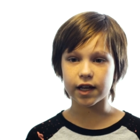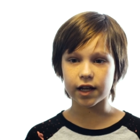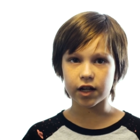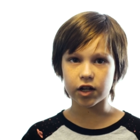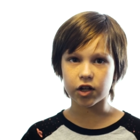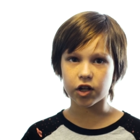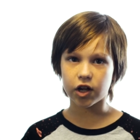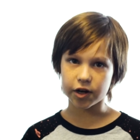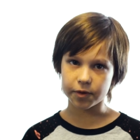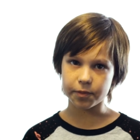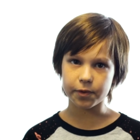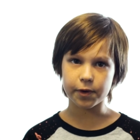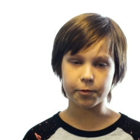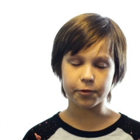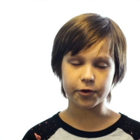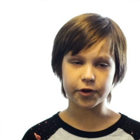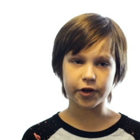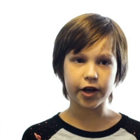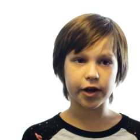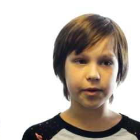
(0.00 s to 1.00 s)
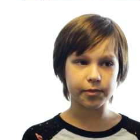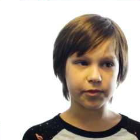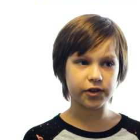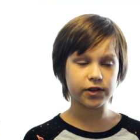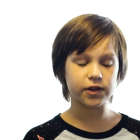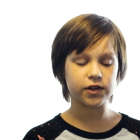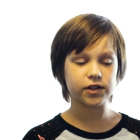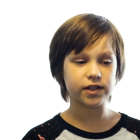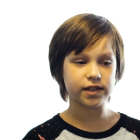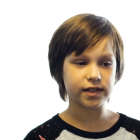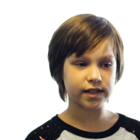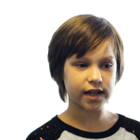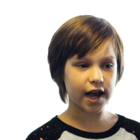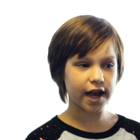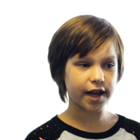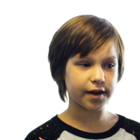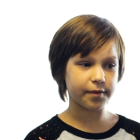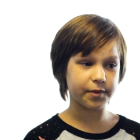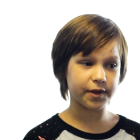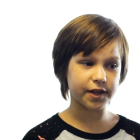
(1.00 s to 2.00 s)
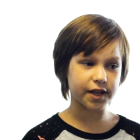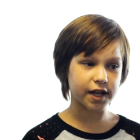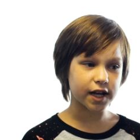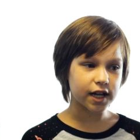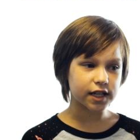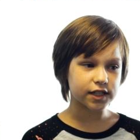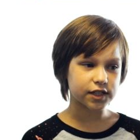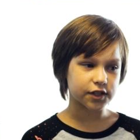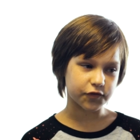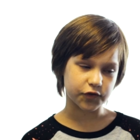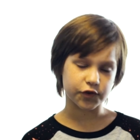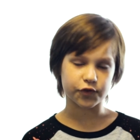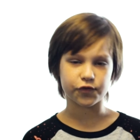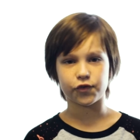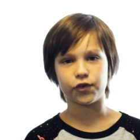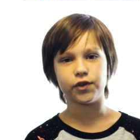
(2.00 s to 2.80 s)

get a lot of people to come to your side because of your